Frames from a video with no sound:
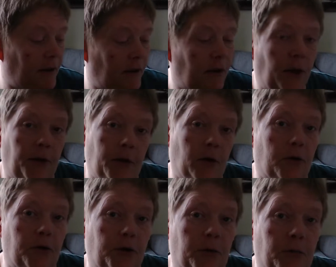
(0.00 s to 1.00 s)
and the
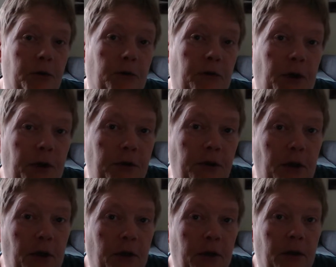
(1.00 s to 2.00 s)
auction was
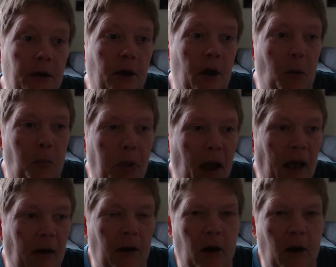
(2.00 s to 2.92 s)
finishing about,